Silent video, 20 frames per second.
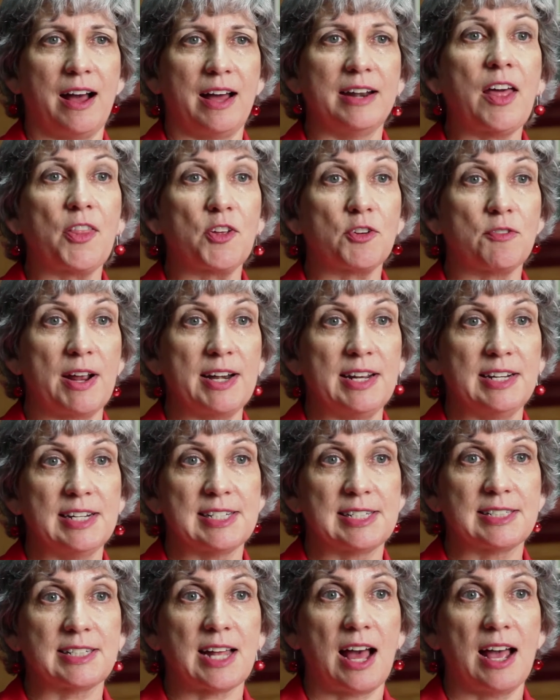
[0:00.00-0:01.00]
Another
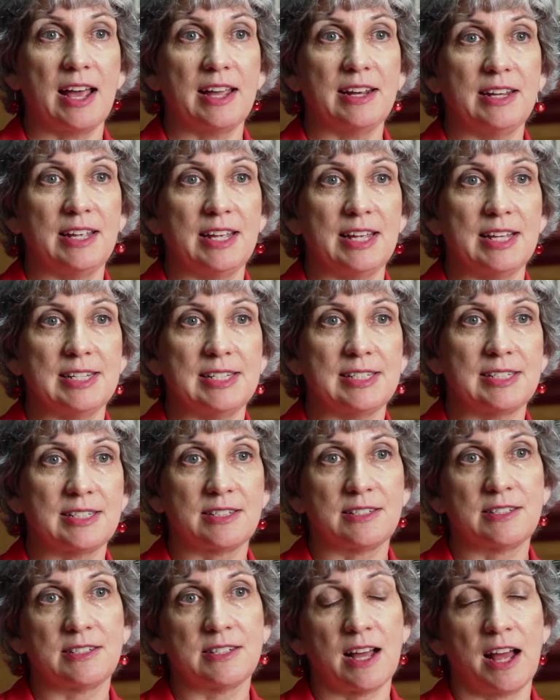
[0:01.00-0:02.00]
readiness sign
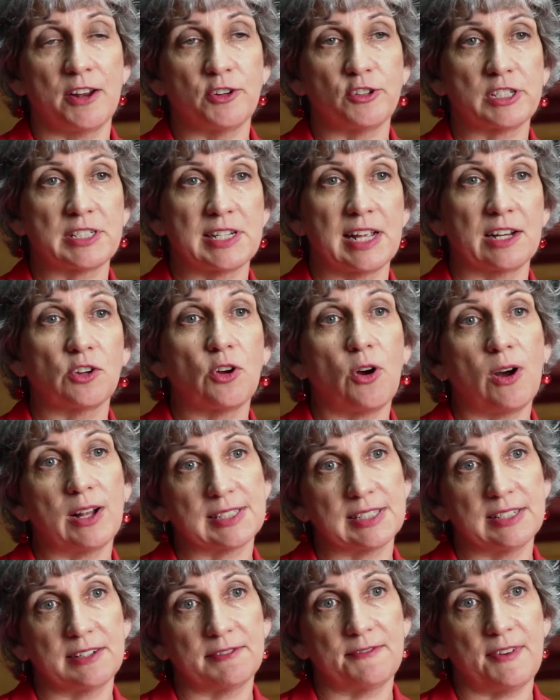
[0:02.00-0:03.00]
is to understand
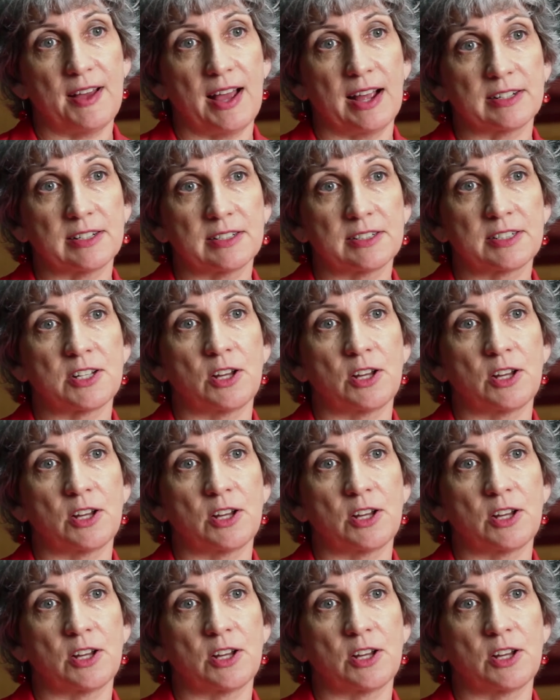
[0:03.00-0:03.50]
cause and effect.